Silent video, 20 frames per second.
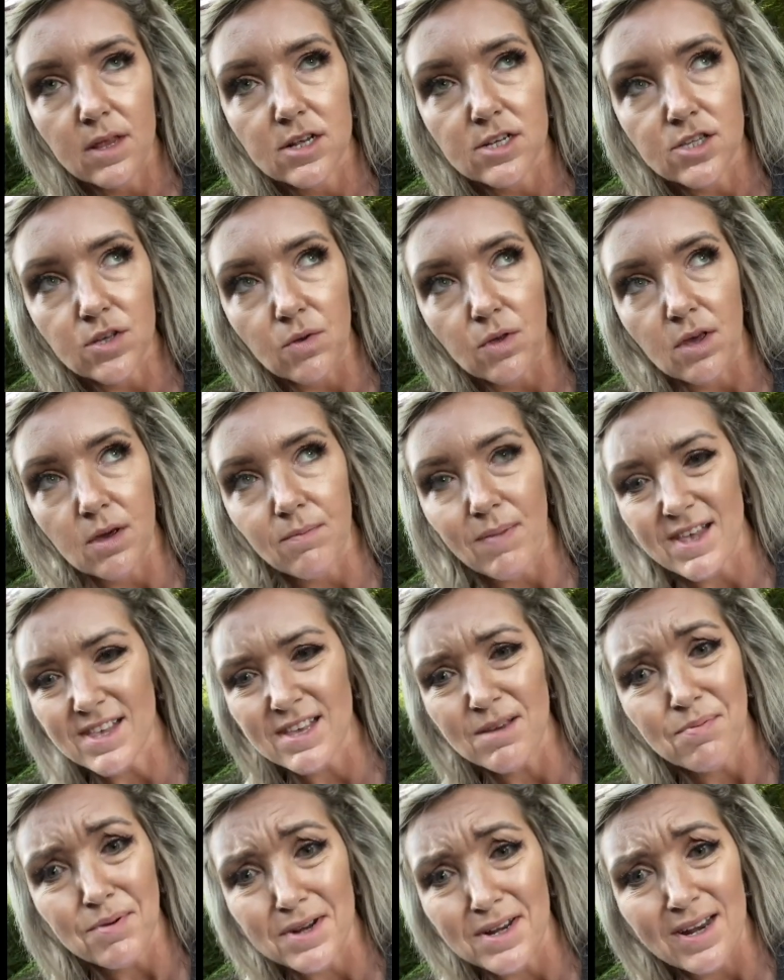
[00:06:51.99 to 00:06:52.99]
So you can
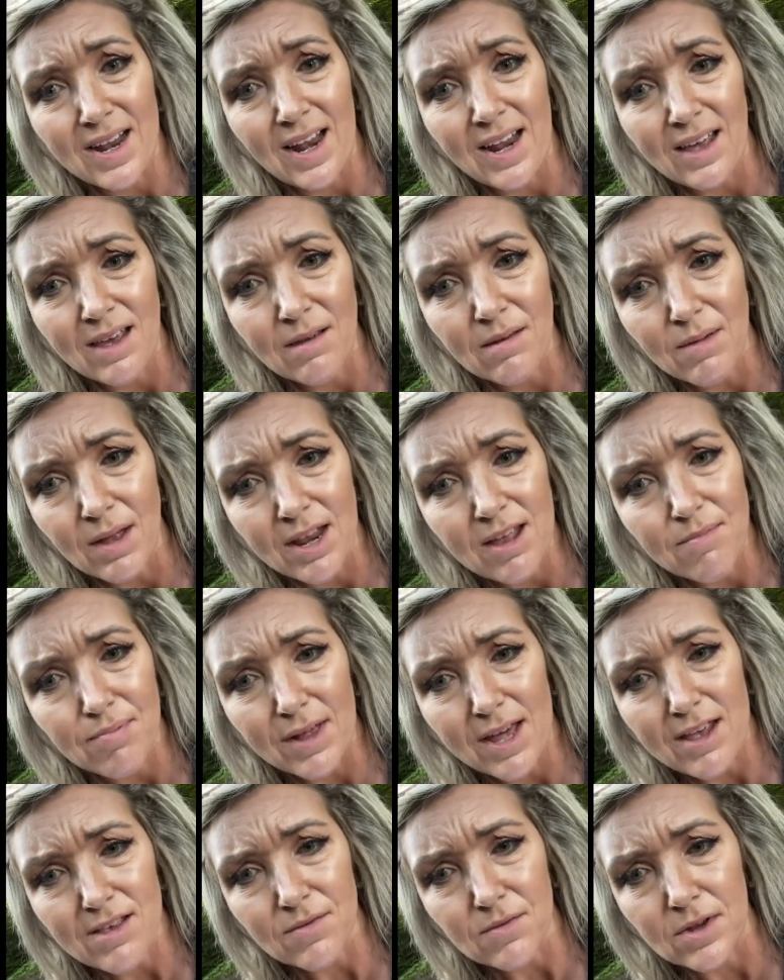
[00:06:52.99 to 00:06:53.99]
basically put in any
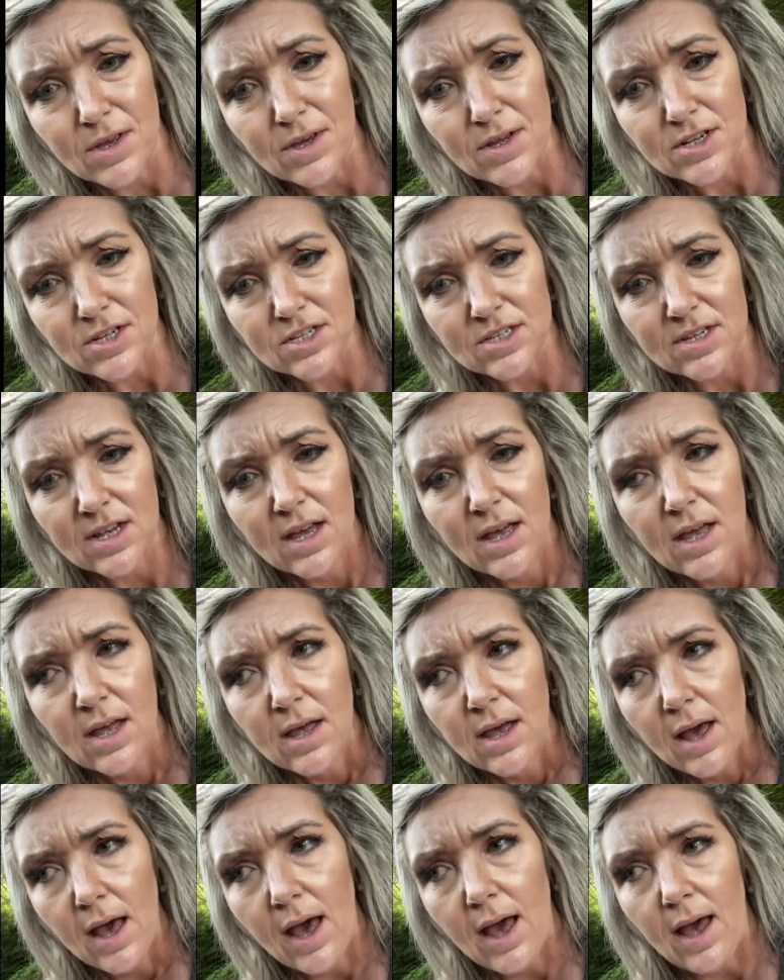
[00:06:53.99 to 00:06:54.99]
place, or you can just
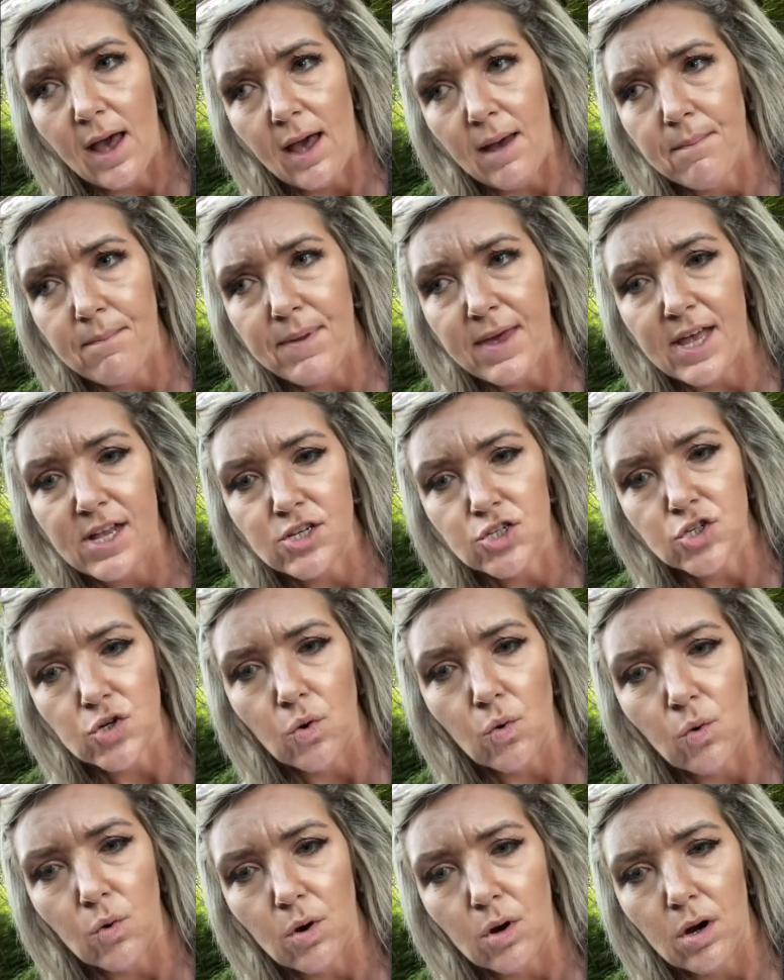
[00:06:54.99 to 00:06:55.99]
pinch
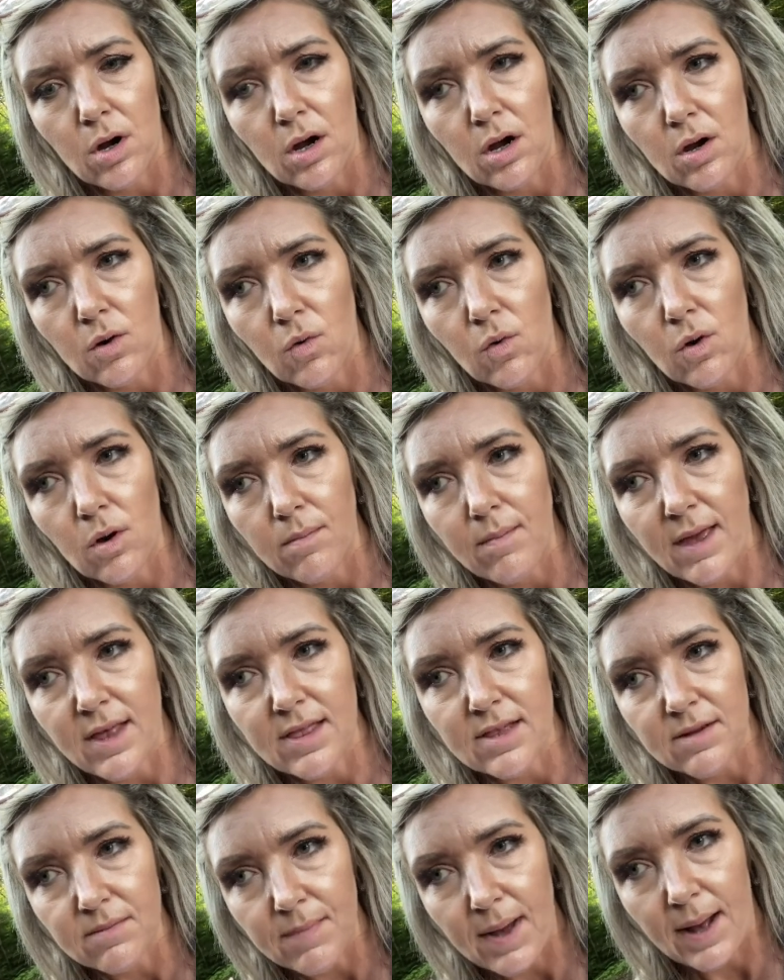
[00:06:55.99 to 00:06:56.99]
or make
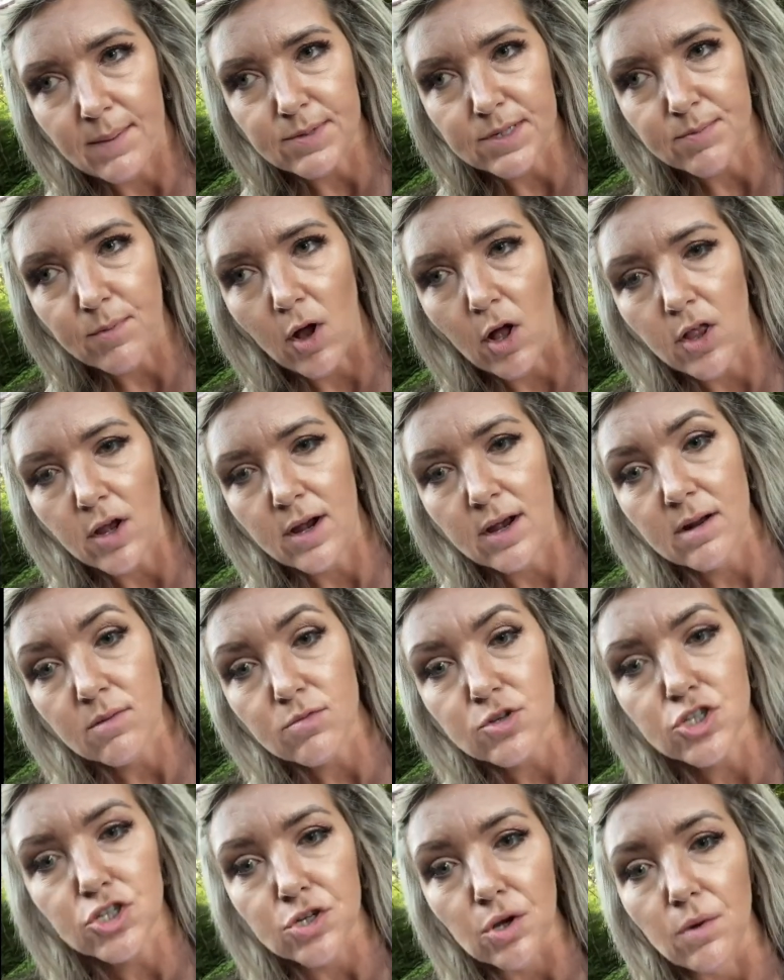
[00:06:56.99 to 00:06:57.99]
the map smaller, and it
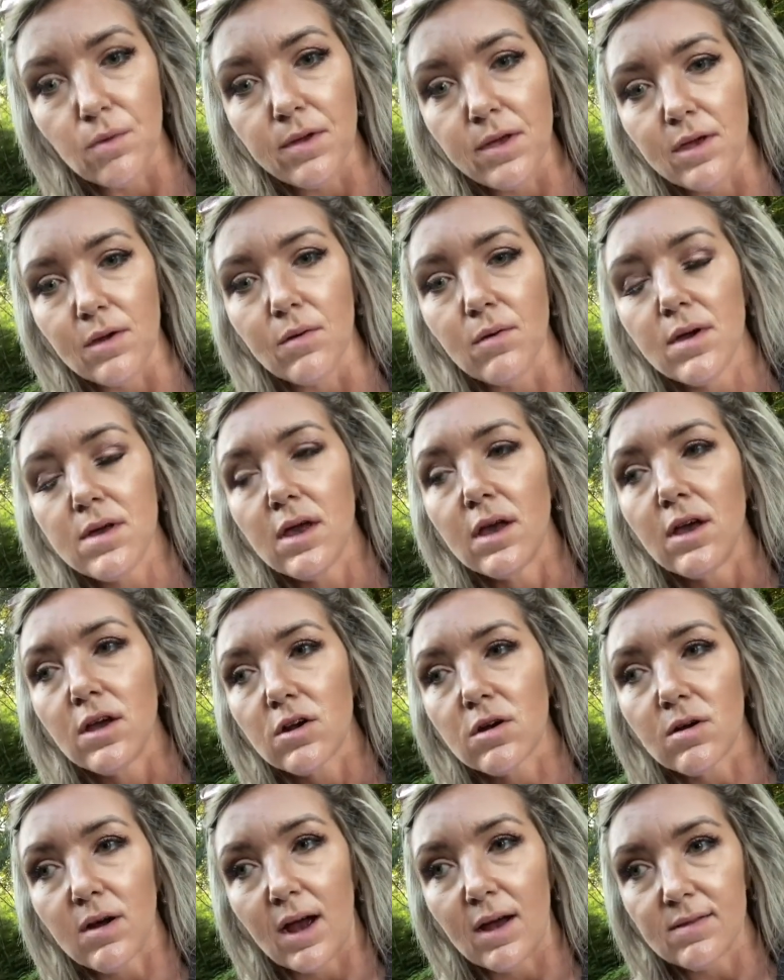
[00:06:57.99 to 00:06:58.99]
will show you
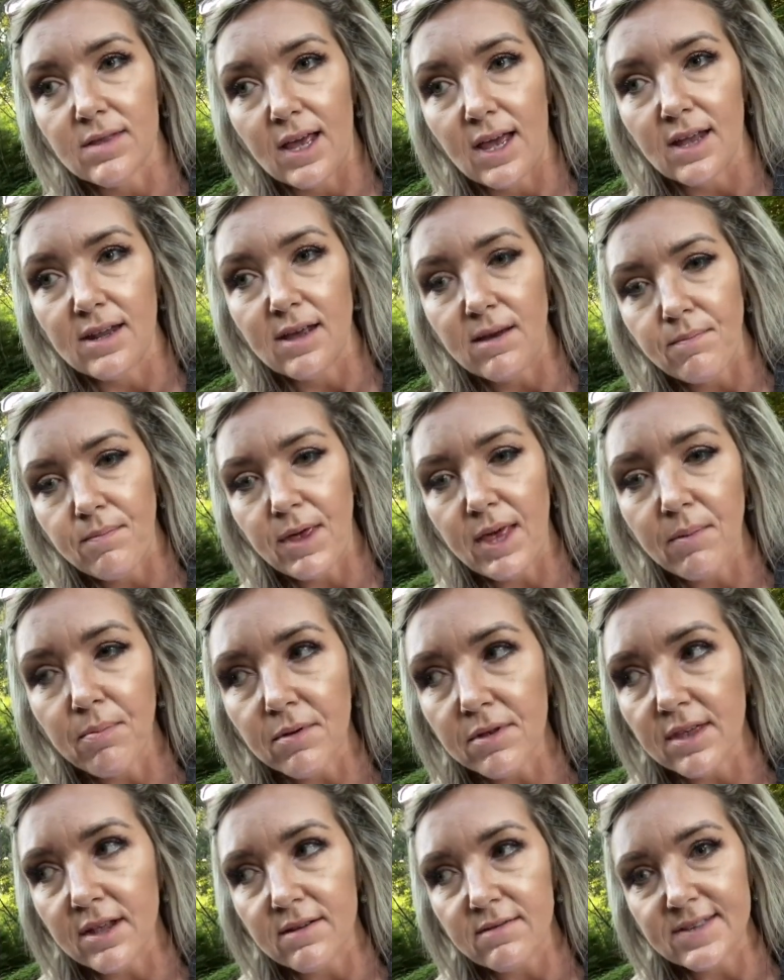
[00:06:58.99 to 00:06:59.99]
Crown Land and
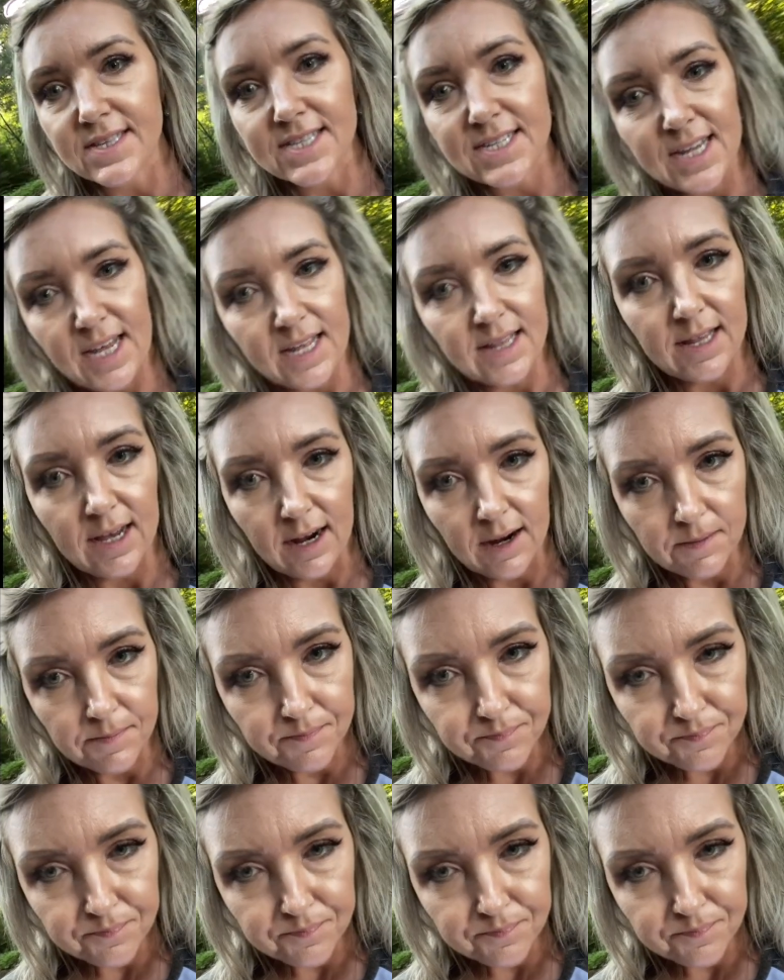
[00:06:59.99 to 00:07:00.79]
people that have stayed there.